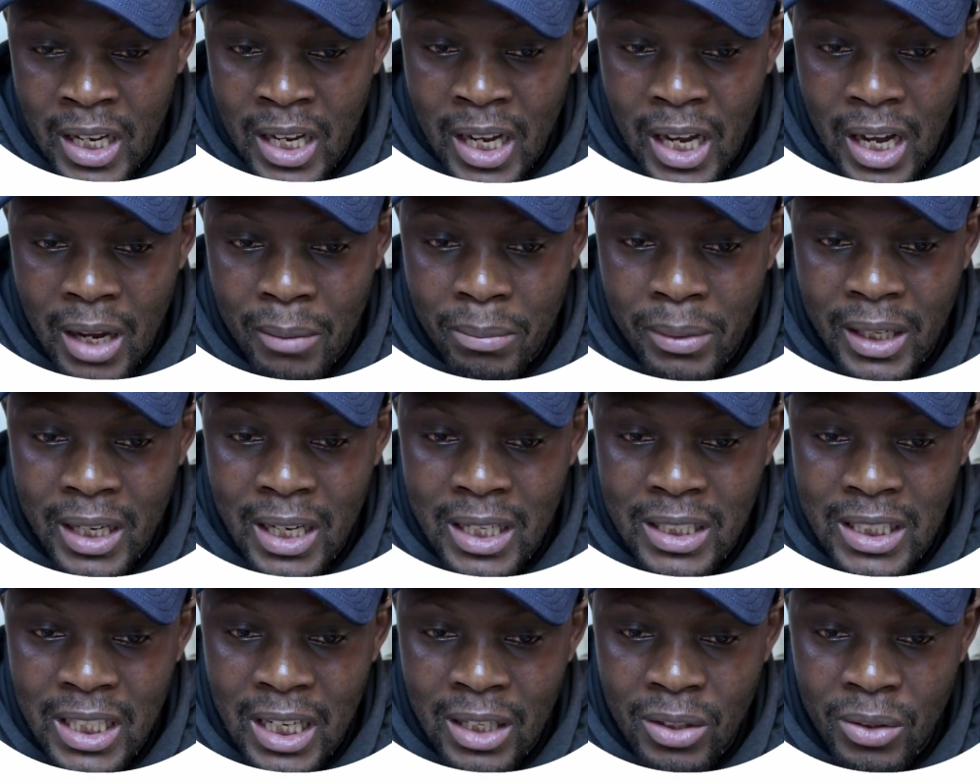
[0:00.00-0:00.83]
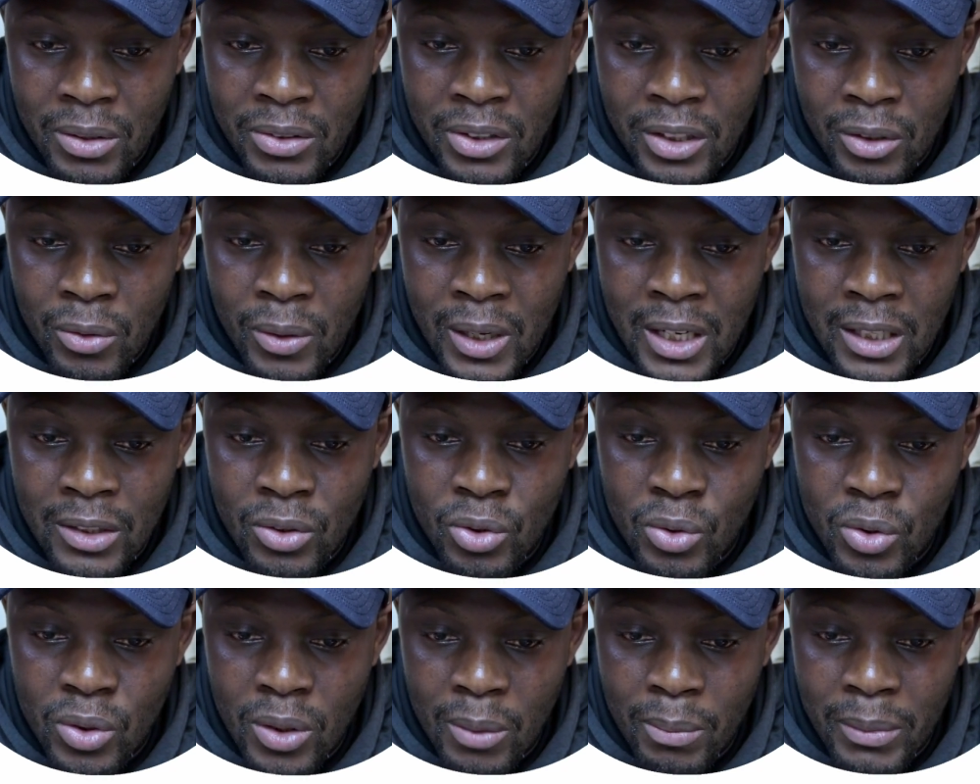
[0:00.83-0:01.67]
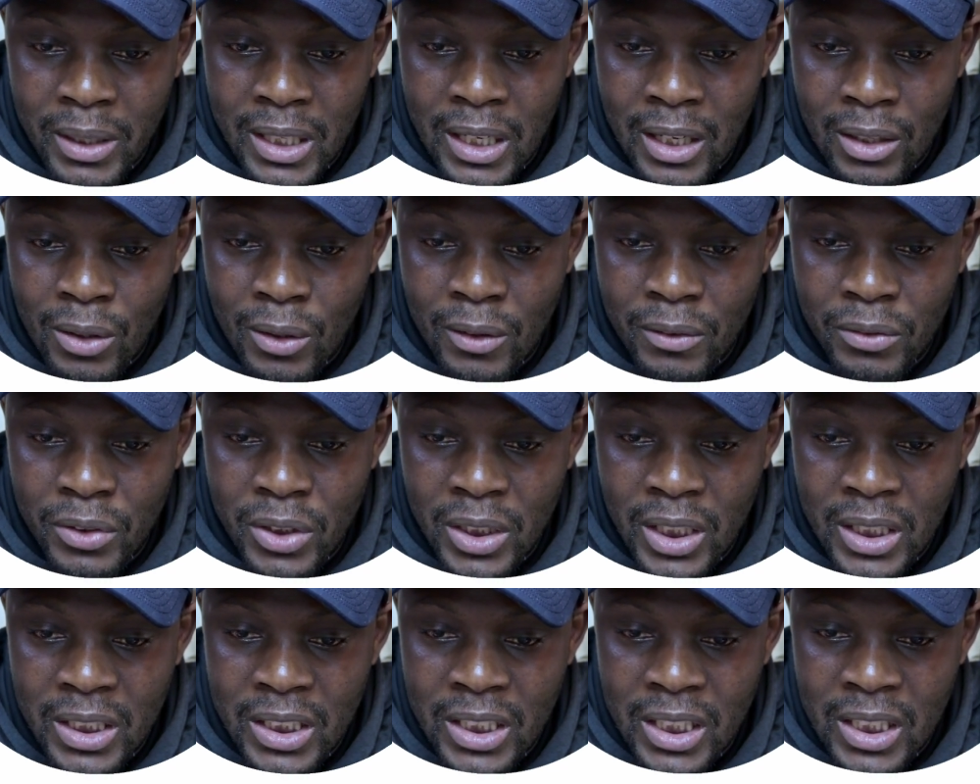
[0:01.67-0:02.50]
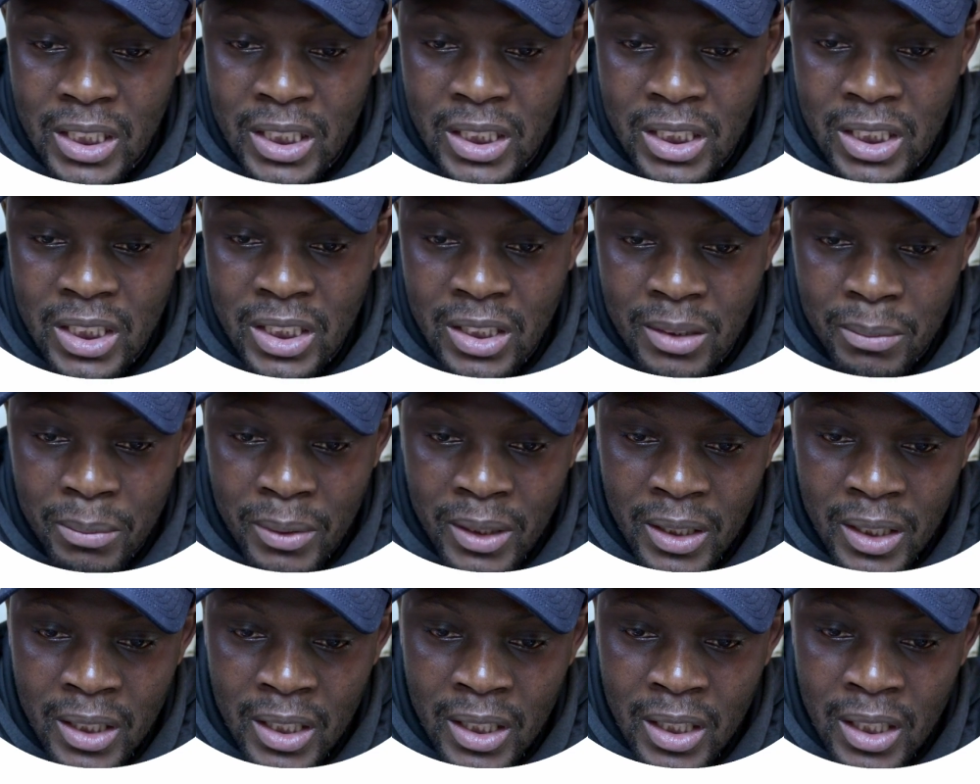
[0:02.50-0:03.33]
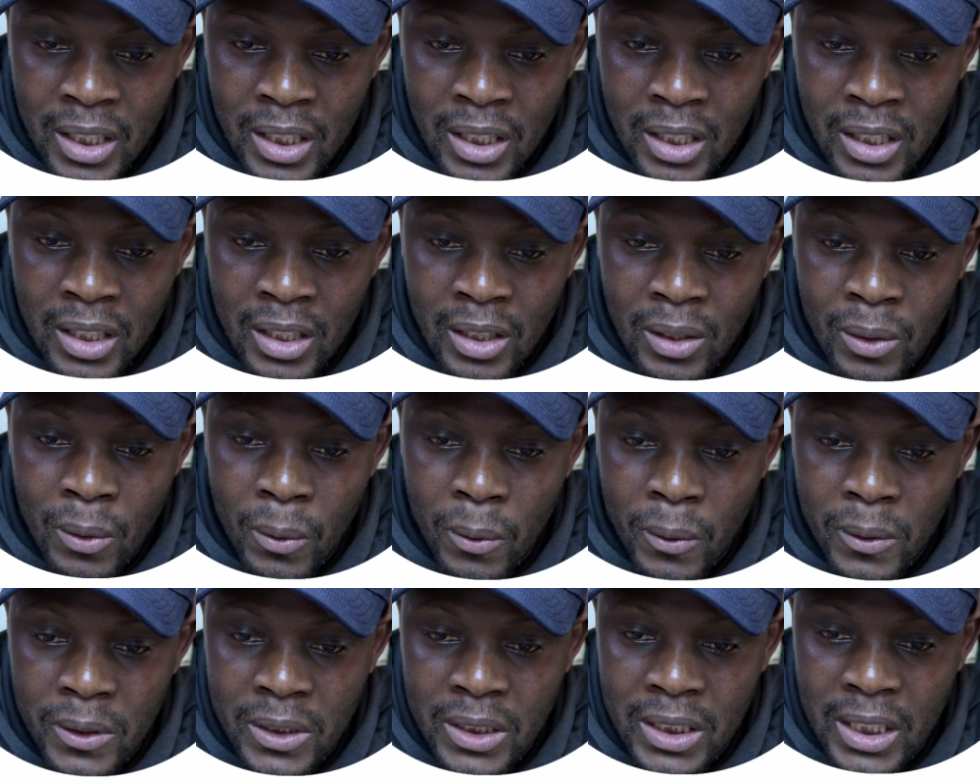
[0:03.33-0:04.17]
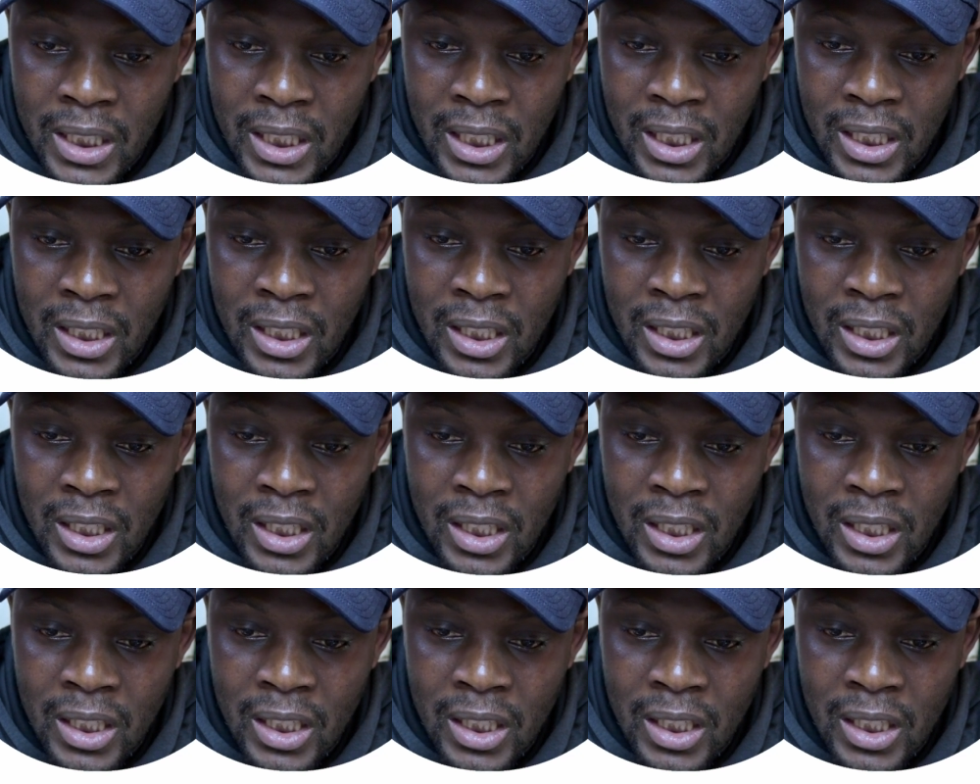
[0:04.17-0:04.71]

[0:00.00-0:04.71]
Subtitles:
Applicants are not required to submit an official transcript course taken